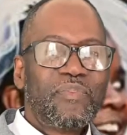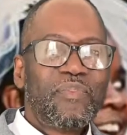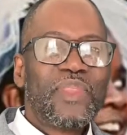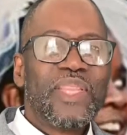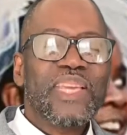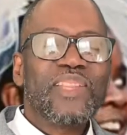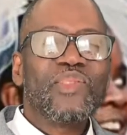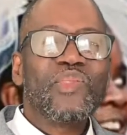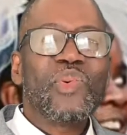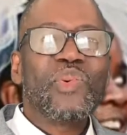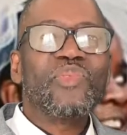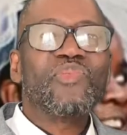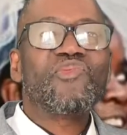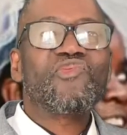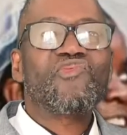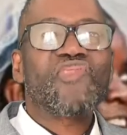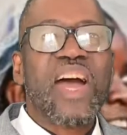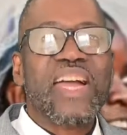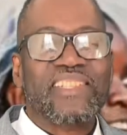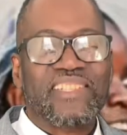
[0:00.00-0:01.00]
And don't
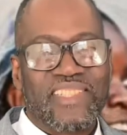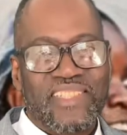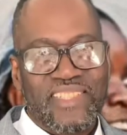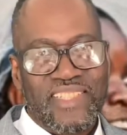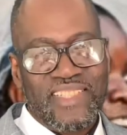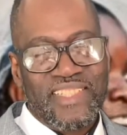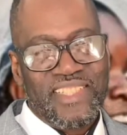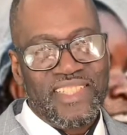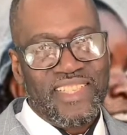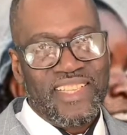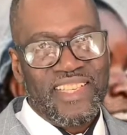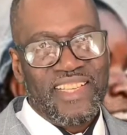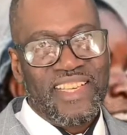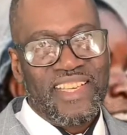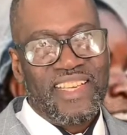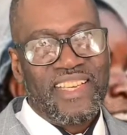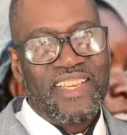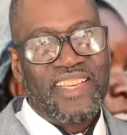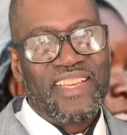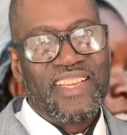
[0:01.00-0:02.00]
rush
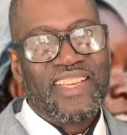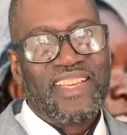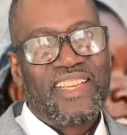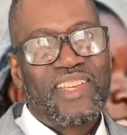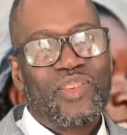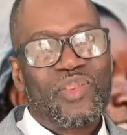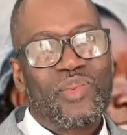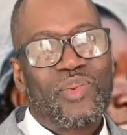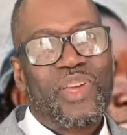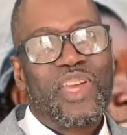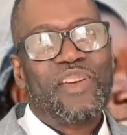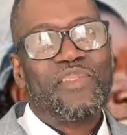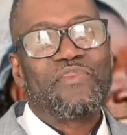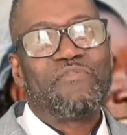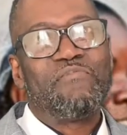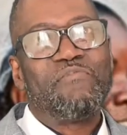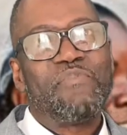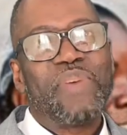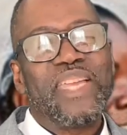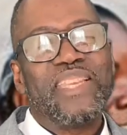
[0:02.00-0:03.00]
to have
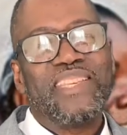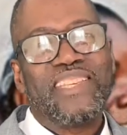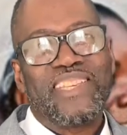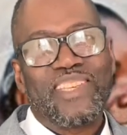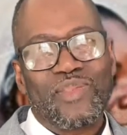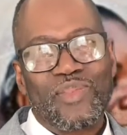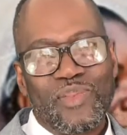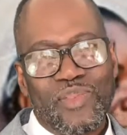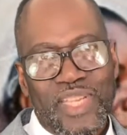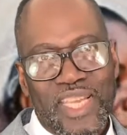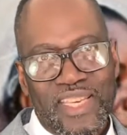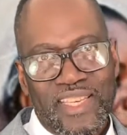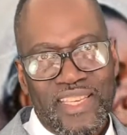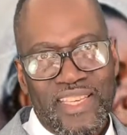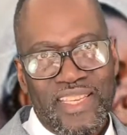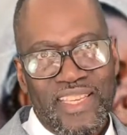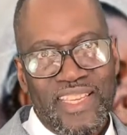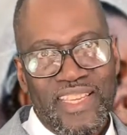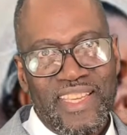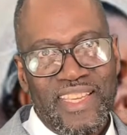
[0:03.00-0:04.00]
many children,
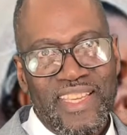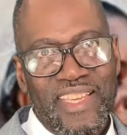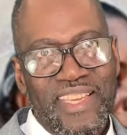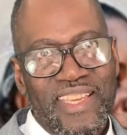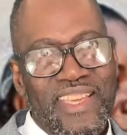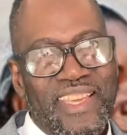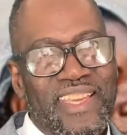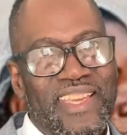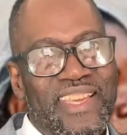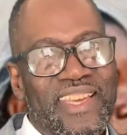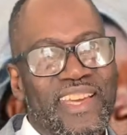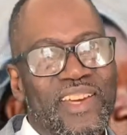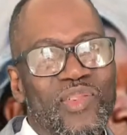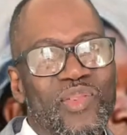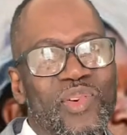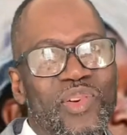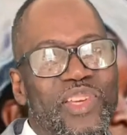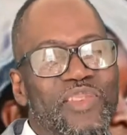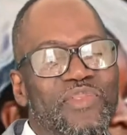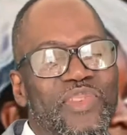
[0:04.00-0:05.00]
or
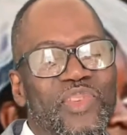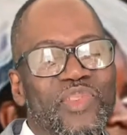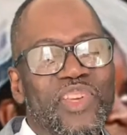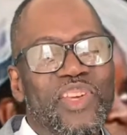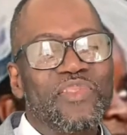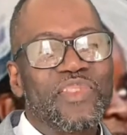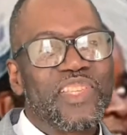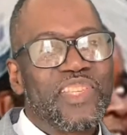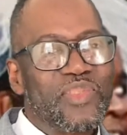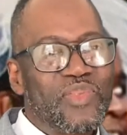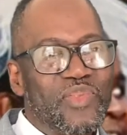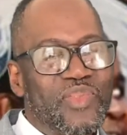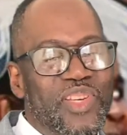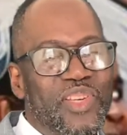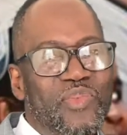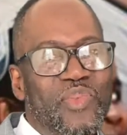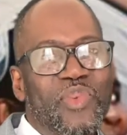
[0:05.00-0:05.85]
even to have children.